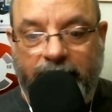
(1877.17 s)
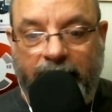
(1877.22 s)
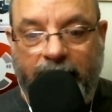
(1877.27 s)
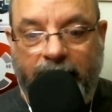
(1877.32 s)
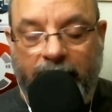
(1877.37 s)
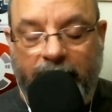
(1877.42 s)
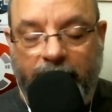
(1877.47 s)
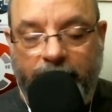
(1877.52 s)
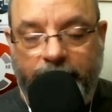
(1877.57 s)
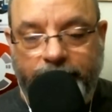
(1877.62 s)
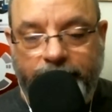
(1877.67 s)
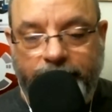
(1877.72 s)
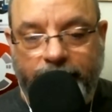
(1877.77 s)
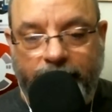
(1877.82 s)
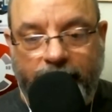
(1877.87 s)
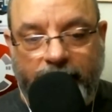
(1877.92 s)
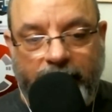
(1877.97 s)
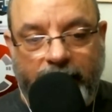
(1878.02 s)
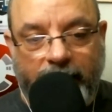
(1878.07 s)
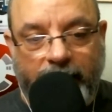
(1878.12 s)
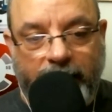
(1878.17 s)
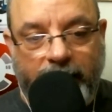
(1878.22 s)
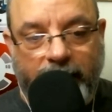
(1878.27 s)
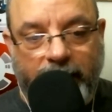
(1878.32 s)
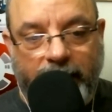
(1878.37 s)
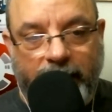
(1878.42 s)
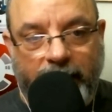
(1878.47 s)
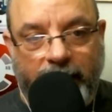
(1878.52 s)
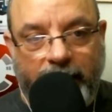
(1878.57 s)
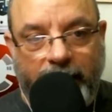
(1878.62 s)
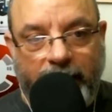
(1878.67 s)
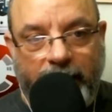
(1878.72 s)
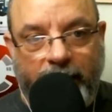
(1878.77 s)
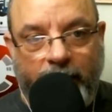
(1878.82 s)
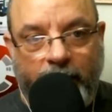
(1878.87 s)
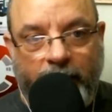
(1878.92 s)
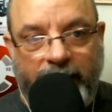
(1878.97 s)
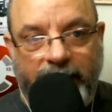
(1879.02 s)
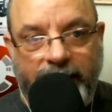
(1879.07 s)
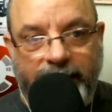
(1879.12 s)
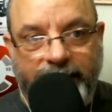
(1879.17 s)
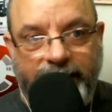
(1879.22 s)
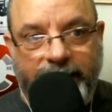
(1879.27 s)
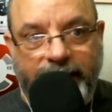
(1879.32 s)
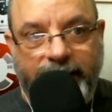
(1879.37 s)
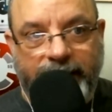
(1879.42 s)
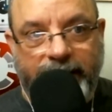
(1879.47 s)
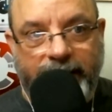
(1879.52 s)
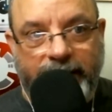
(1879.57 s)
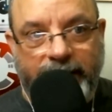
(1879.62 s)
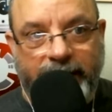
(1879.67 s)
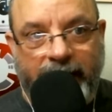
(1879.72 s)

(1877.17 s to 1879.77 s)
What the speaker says: What else?